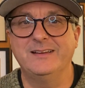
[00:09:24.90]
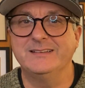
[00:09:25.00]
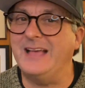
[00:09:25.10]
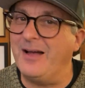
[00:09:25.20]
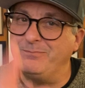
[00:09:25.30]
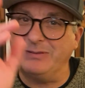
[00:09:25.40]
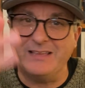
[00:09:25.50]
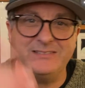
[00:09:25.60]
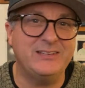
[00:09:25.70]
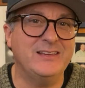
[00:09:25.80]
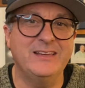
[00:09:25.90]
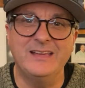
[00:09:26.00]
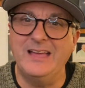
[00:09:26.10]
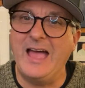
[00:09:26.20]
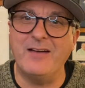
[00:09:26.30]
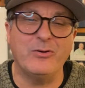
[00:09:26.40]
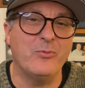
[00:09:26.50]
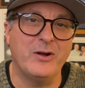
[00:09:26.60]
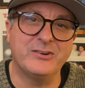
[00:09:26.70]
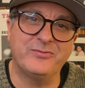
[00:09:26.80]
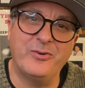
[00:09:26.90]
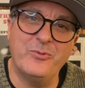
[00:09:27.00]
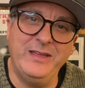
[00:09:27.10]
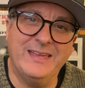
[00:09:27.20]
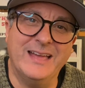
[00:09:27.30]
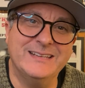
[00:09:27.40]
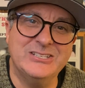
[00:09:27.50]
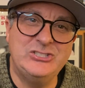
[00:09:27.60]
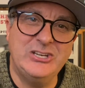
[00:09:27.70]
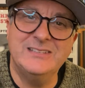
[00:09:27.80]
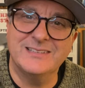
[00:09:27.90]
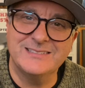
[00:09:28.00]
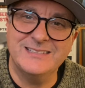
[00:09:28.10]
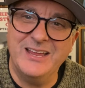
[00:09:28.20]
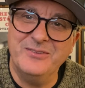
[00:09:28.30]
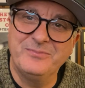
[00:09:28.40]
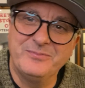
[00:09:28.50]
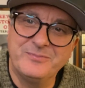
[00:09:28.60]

God bless you. Have a wonderful weekend in Jesus' name.